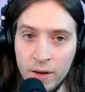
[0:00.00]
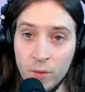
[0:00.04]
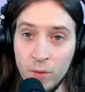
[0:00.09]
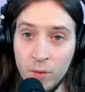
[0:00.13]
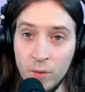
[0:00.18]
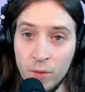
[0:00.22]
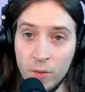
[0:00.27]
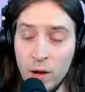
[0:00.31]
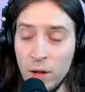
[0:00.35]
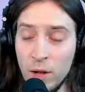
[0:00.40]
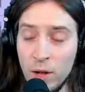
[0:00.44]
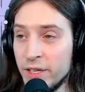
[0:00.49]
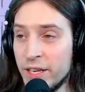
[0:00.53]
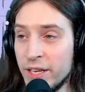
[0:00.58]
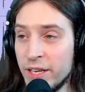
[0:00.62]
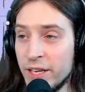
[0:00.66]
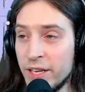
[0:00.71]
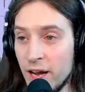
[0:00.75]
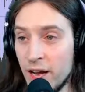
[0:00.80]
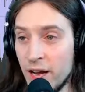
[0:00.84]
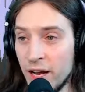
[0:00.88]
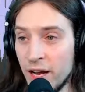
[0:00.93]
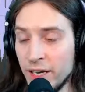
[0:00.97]
Well,
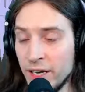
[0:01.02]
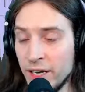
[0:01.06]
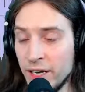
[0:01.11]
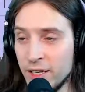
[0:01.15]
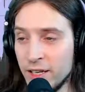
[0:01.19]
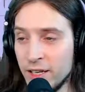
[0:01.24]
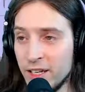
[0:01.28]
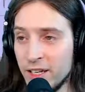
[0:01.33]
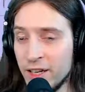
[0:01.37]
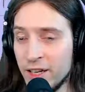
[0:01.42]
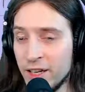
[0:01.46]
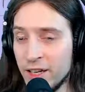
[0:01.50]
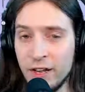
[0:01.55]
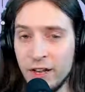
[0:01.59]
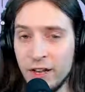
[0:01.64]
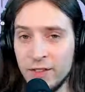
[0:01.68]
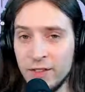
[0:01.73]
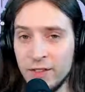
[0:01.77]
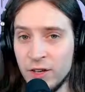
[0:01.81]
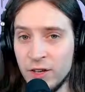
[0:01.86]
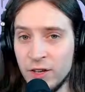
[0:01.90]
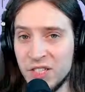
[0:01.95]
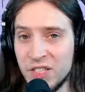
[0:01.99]
yeah, I can hear that
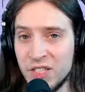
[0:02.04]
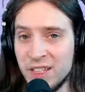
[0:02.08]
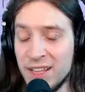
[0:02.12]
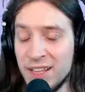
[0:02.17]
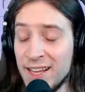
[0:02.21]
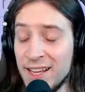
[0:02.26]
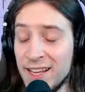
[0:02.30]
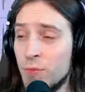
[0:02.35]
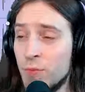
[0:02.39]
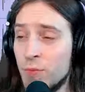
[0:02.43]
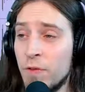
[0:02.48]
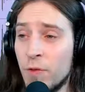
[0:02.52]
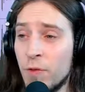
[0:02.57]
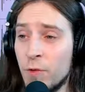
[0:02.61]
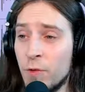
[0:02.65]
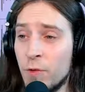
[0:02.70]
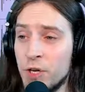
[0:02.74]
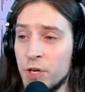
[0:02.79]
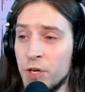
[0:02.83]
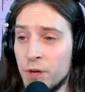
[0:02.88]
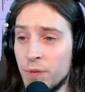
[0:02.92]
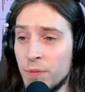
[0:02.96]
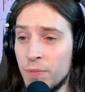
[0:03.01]
there's less
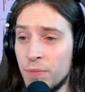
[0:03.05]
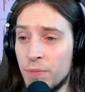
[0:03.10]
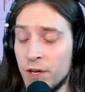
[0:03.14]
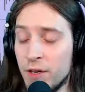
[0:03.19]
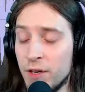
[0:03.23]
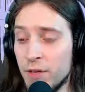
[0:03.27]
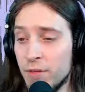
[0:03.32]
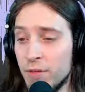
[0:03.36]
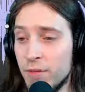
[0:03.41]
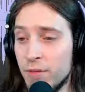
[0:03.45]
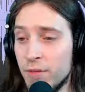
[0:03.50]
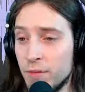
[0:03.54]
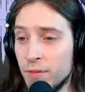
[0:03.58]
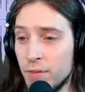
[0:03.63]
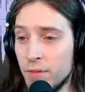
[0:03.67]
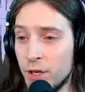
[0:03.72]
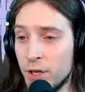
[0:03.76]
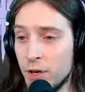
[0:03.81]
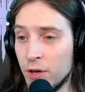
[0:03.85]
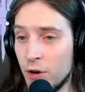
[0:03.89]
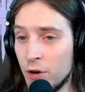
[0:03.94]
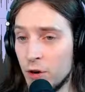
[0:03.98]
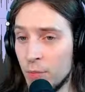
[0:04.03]
reverberation
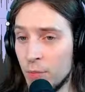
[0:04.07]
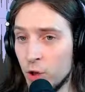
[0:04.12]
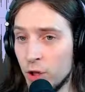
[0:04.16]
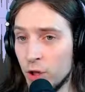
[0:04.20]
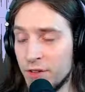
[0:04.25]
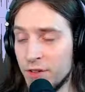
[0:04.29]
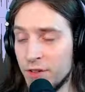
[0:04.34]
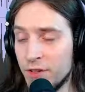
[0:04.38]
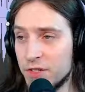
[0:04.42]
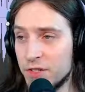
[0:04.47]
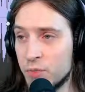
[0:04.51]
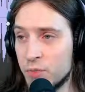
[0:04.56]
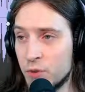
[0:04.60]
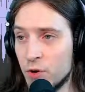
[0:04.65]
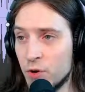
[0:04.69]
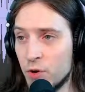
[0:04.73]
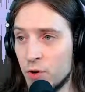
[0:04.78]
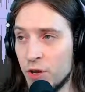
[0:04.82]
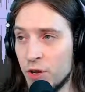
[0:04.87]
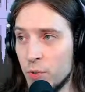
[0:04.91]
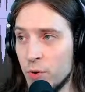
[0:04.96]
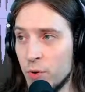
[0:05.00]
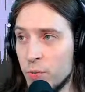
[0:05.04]
being audible in this
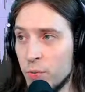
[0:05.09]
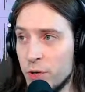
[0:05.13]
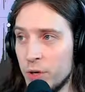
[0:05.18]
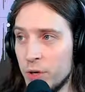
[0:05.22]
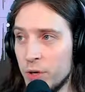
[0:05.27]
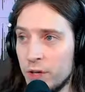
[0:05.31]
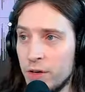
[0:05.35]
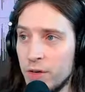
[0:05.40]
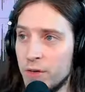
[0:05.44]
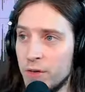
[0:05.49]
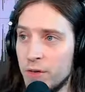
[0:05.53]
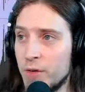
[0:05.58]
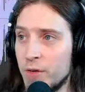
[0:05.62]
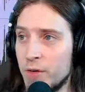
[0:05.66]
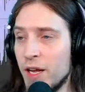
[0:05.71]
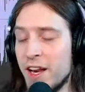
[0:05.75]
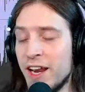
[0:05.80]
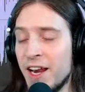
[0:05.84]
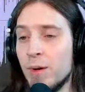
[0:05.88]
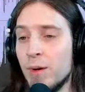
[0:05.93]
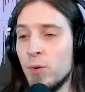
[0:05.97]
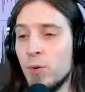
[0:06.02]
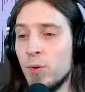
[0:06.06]
recording when we
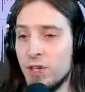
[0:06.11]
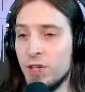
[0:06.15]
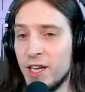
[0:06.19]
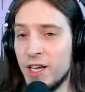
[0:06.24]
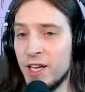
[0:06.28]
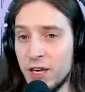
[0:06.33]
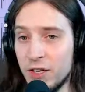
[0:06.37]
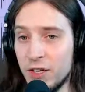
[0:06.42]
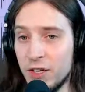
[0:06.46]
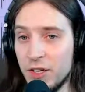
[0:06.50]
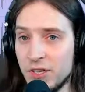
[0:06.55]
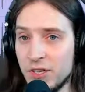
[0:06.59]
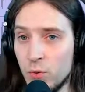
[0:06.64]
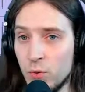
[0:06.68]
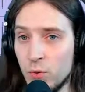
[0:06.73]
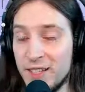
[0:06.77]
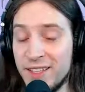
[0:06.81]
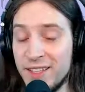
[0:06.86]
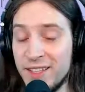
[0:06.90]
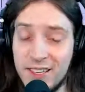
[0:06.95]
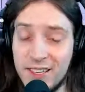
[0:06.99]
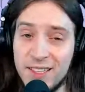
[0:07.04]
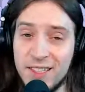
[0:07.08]
enable the gate, so
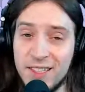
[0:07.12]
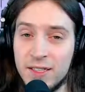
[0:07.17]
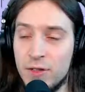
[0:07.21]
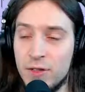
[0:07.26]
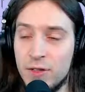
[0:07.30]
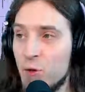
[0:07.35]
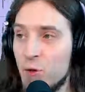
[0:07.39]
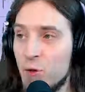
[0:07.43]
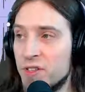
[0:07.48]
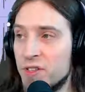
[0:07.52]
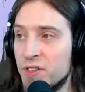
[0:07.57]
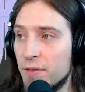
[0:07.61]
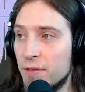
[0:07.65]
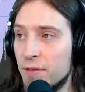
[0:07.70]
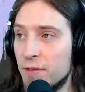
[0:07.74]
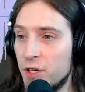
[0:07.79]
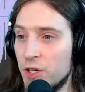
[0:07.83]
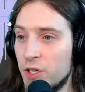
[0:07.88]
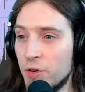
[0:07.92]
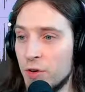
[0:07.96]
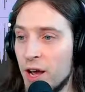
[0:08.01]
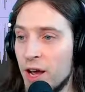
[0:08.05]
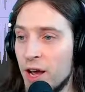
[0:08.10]
it is doing something
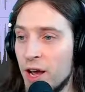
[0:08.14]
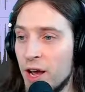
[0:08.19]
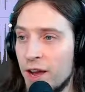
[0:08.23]
good.